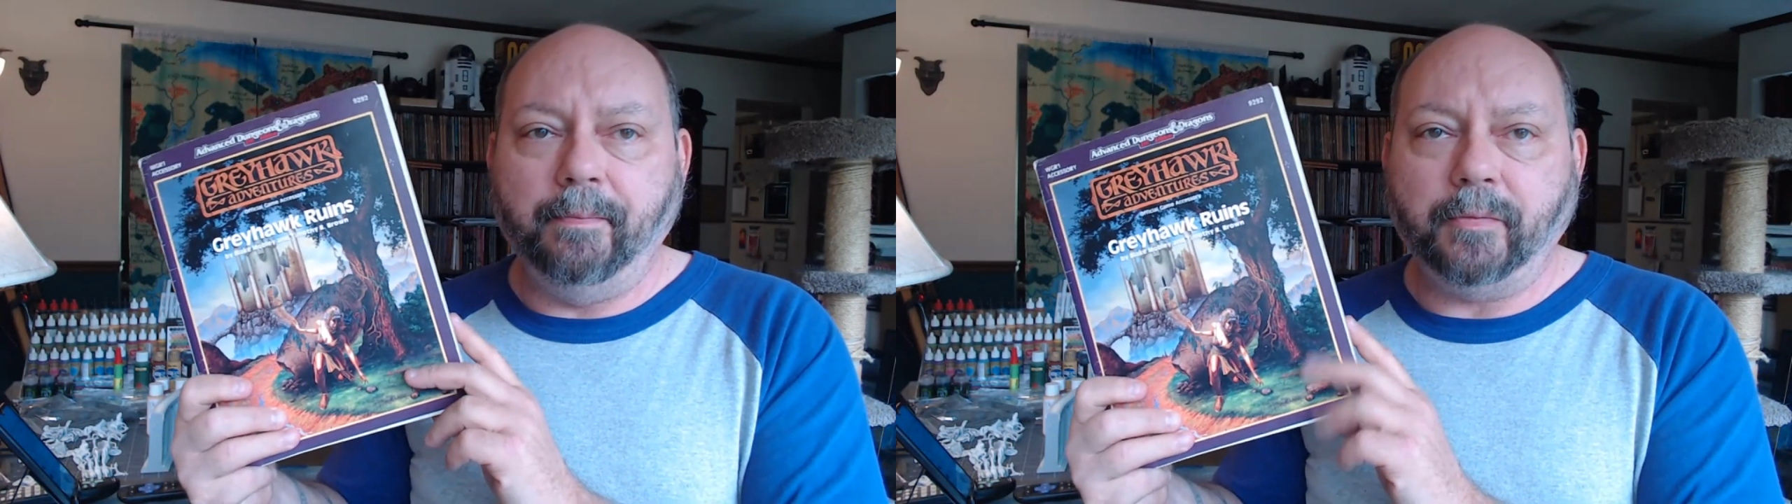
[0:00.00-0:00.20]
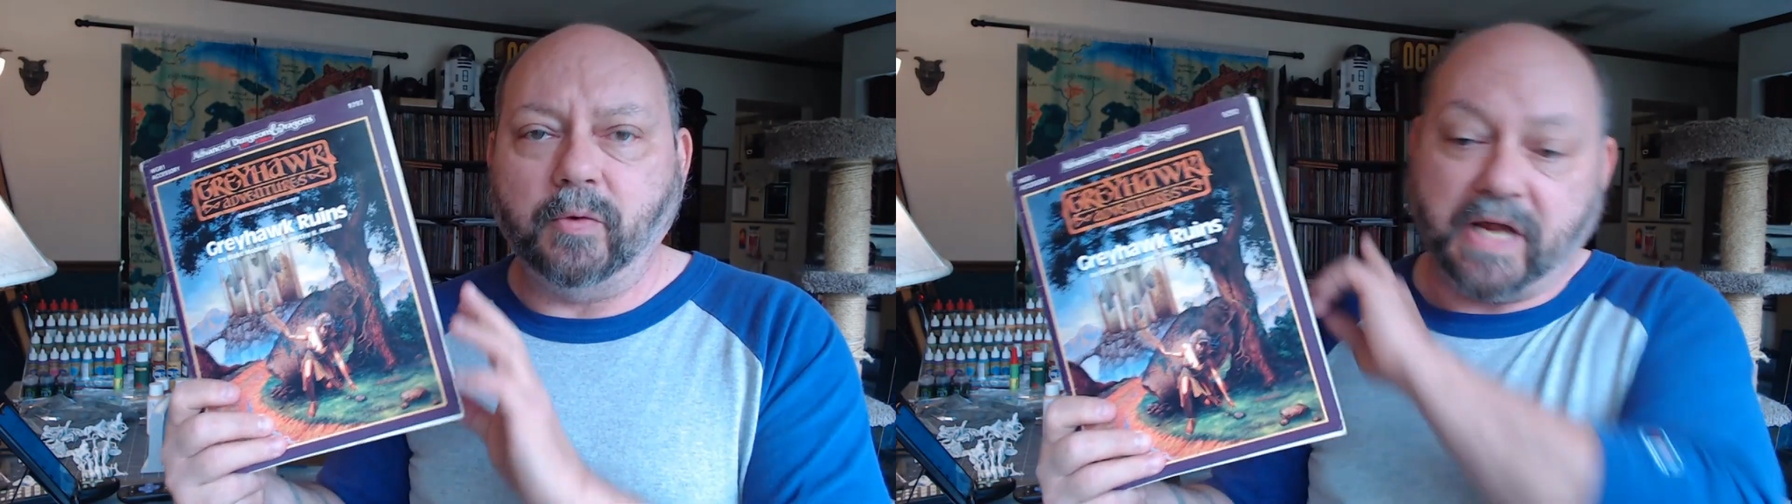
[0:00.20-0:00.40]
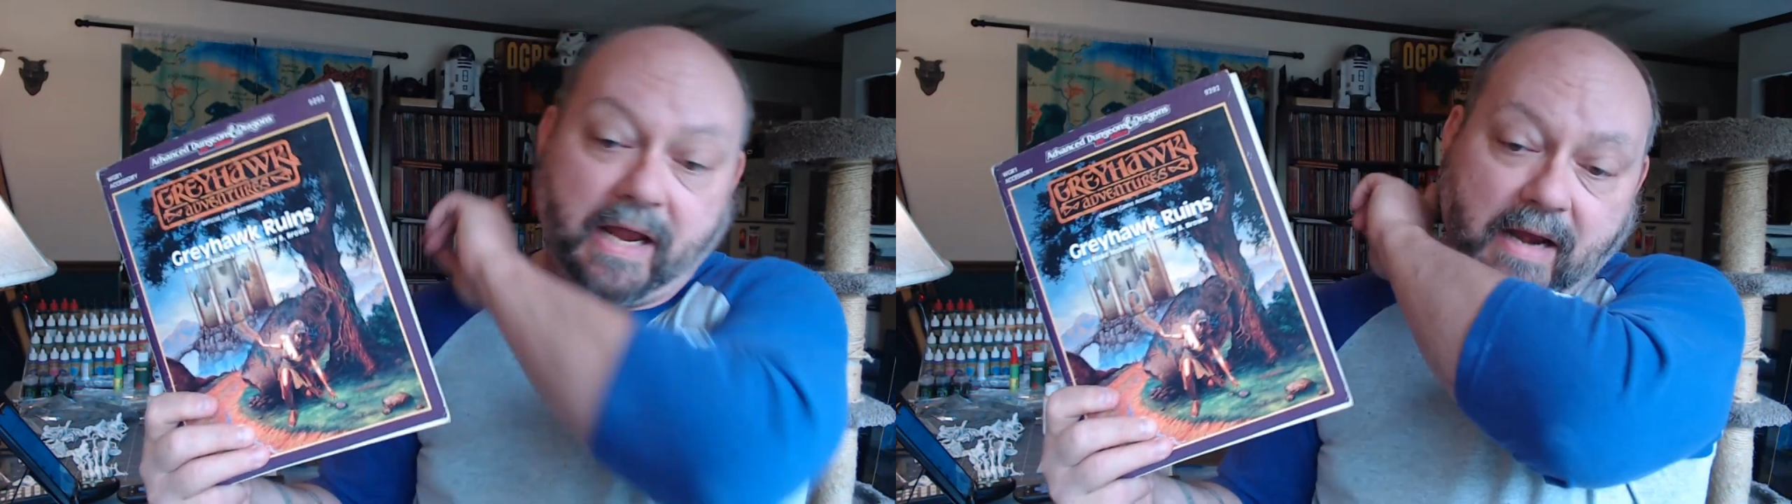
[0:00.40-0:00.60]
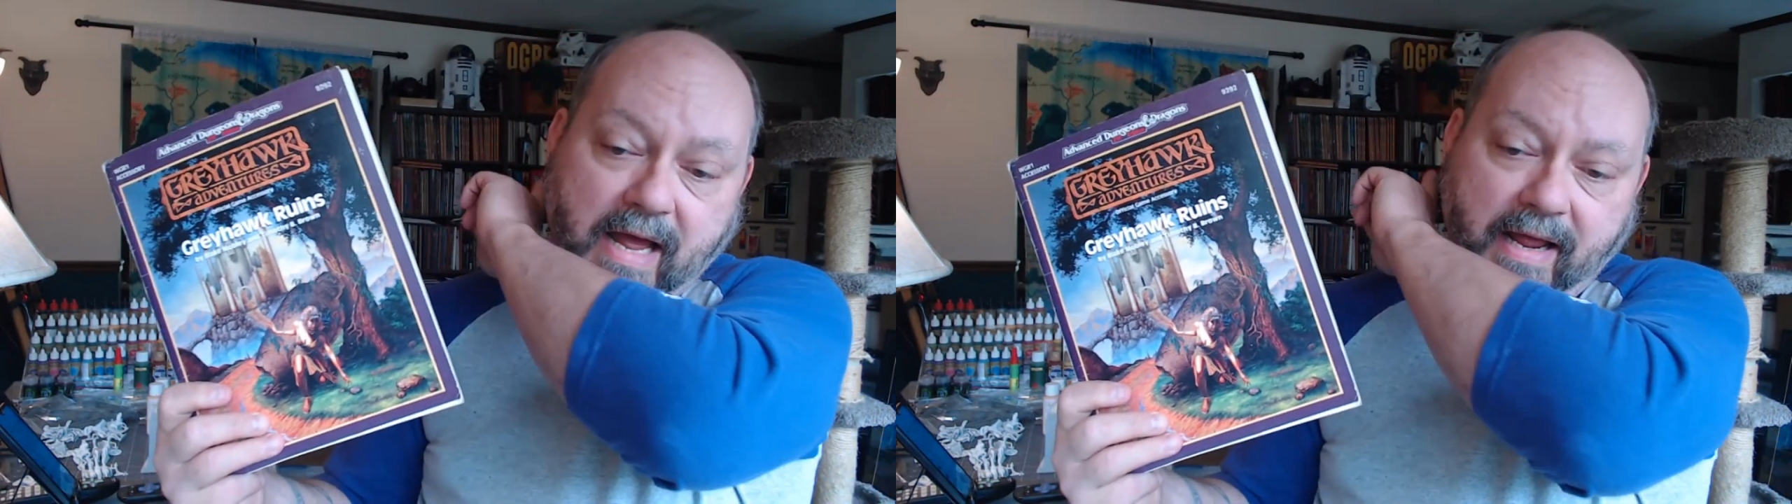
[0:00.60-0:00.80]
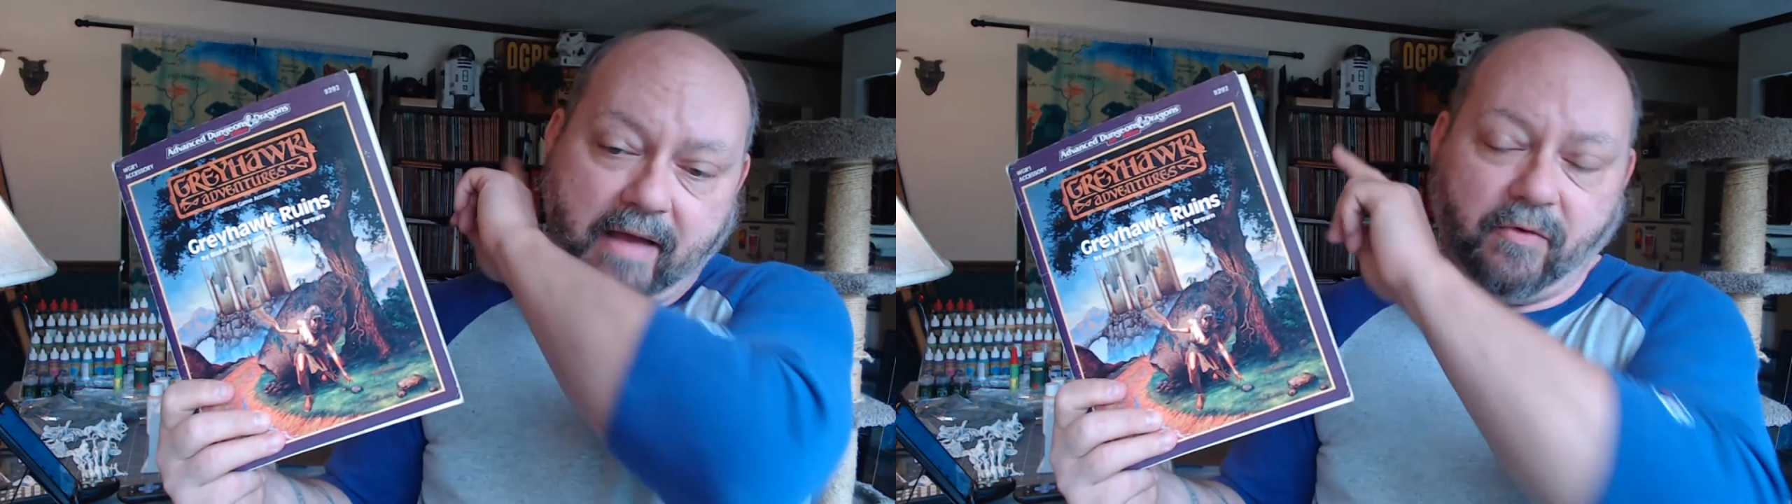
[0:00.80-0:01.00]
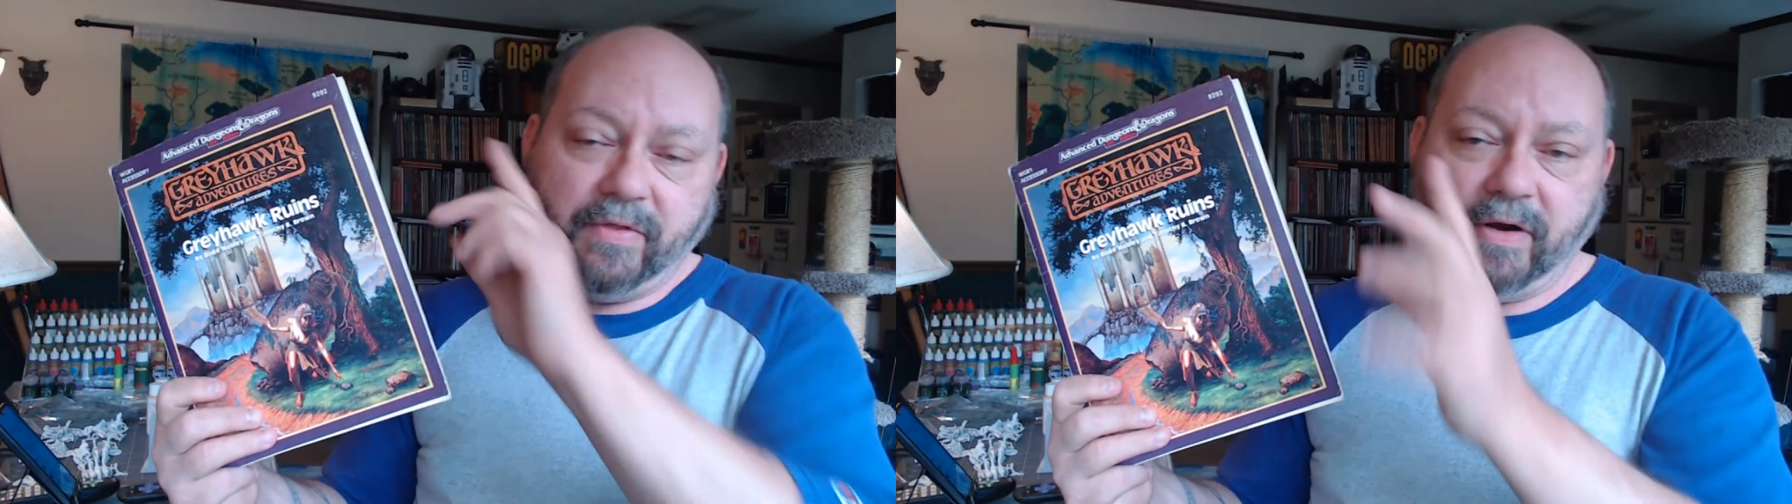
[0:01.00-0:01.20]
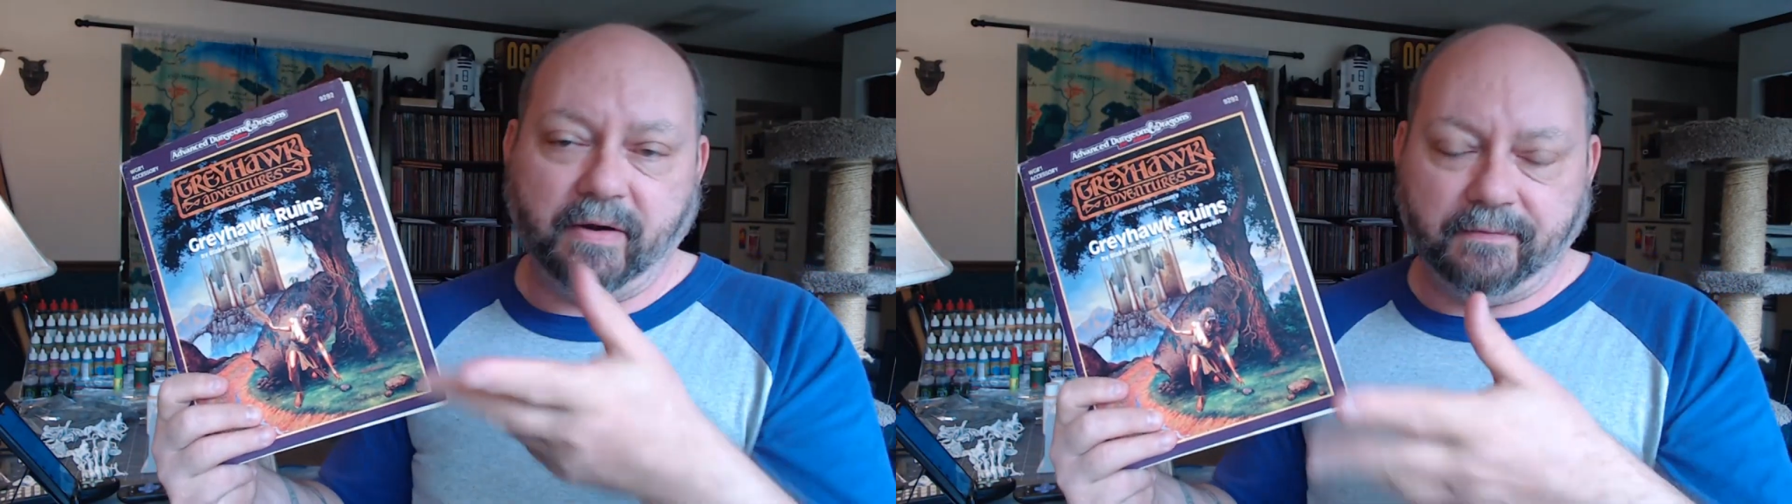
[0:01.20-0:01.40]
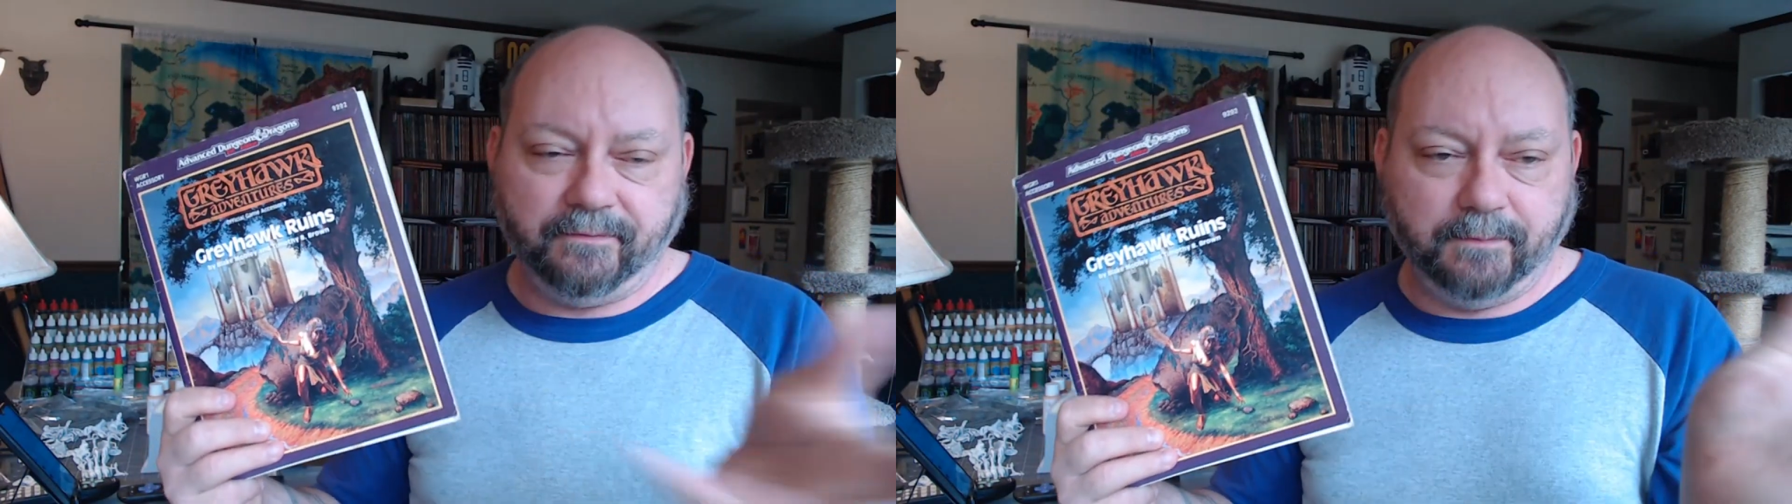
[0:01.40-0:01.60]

which again I have over there and